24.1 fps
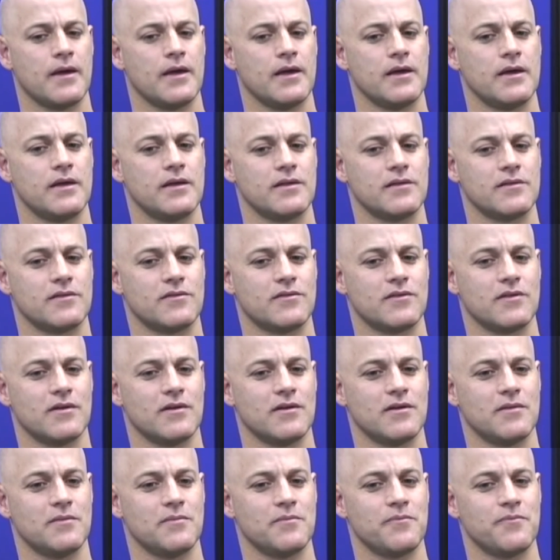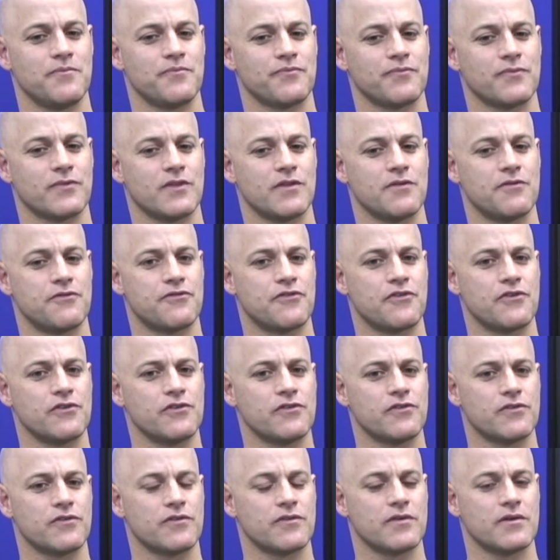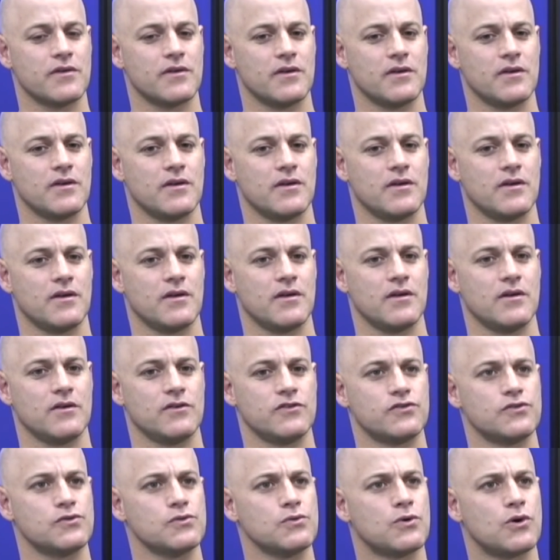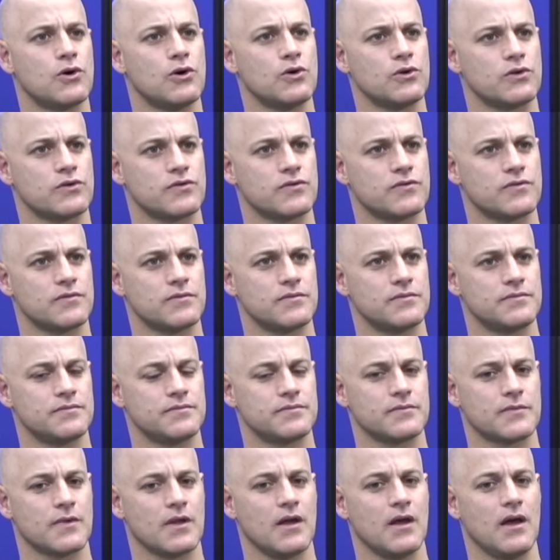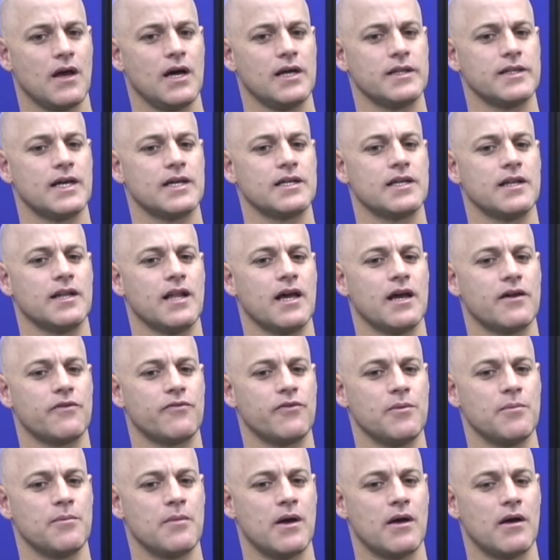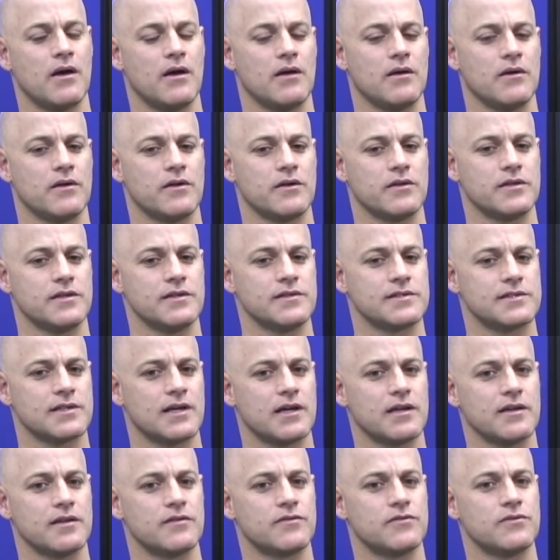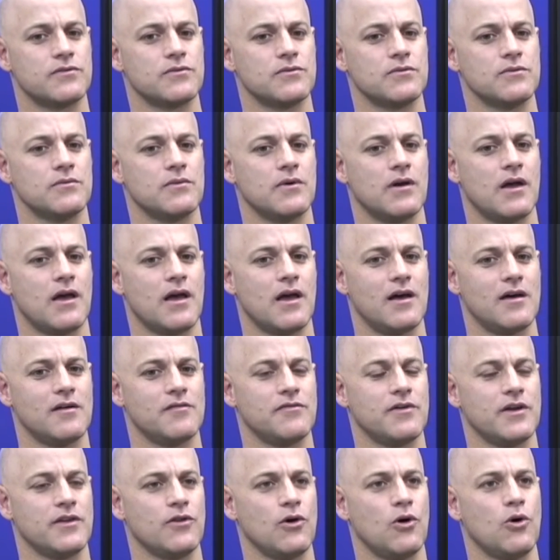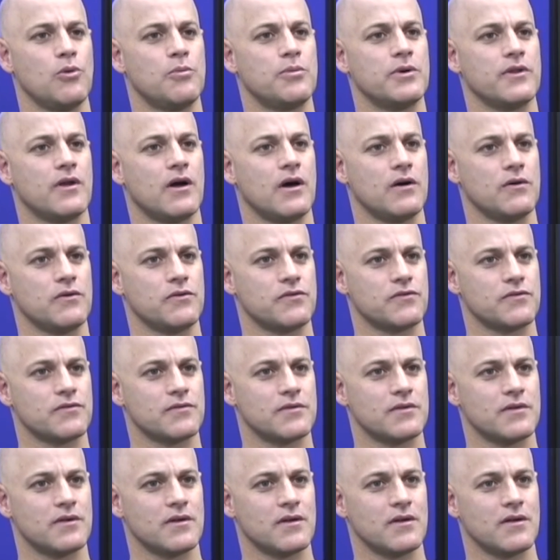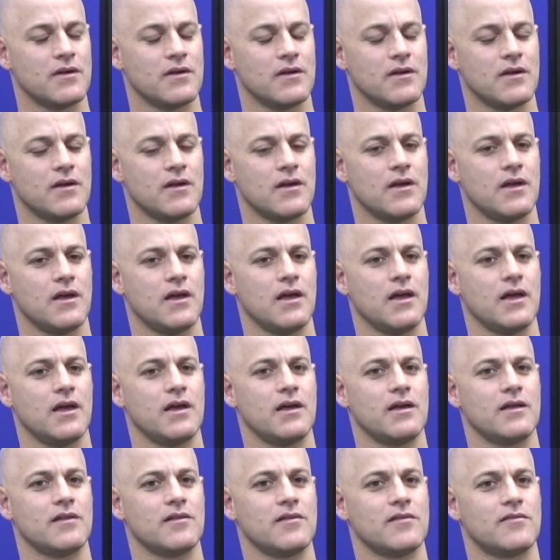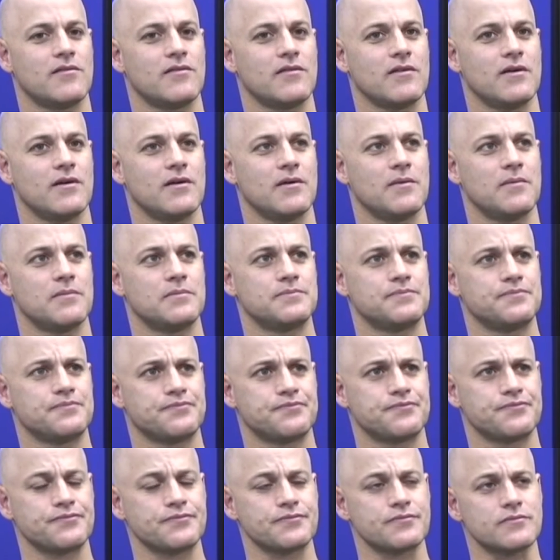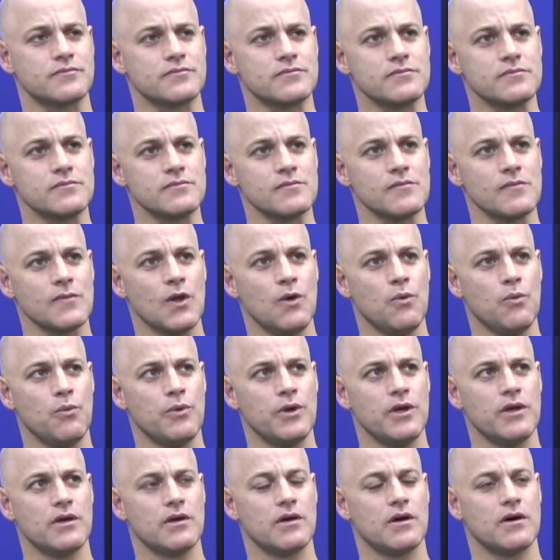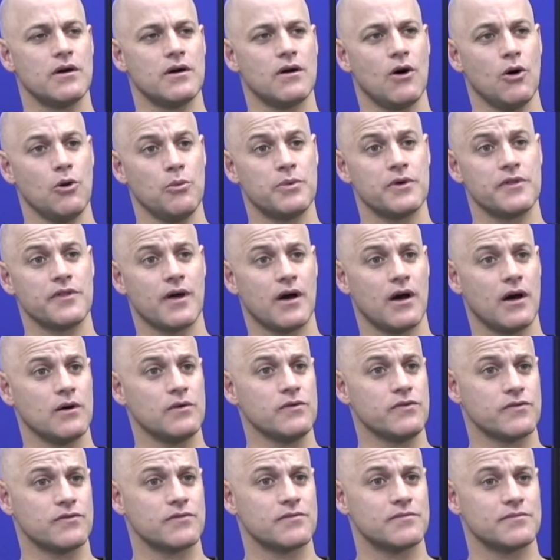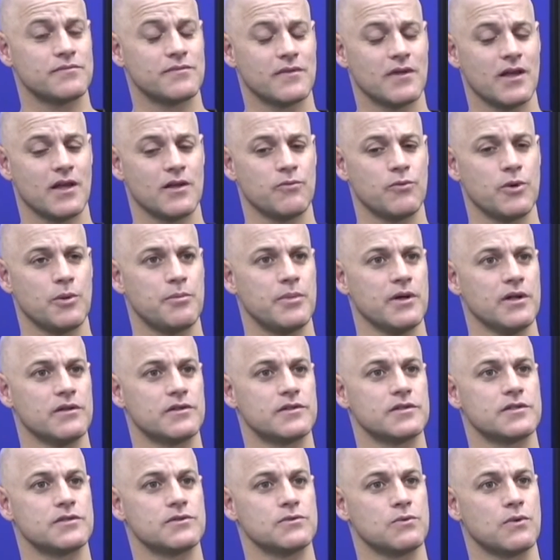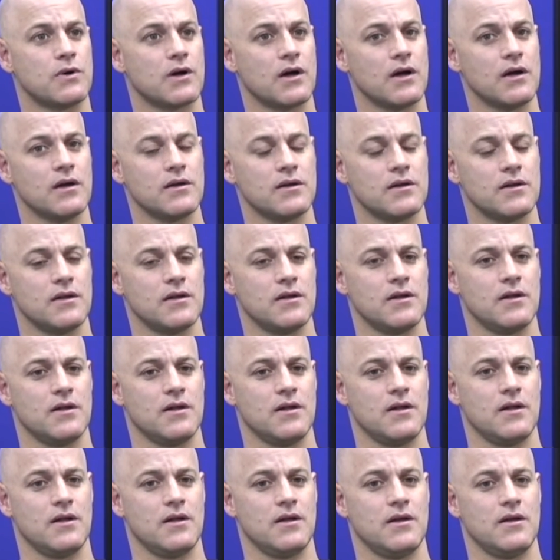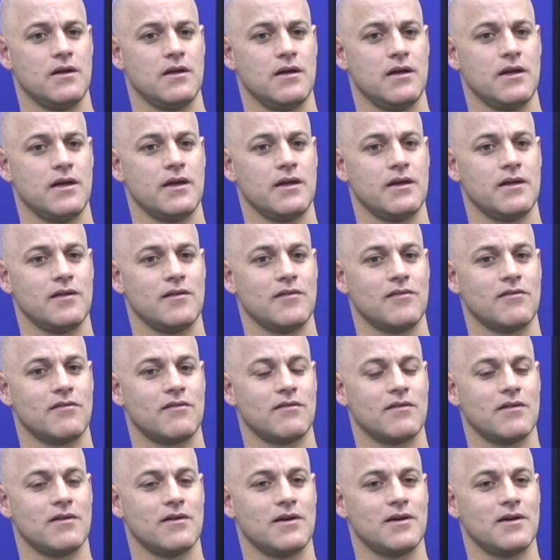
And the first Sukkot, Anat and I decided to have an open house. And we opened the house and we built a sukkah, and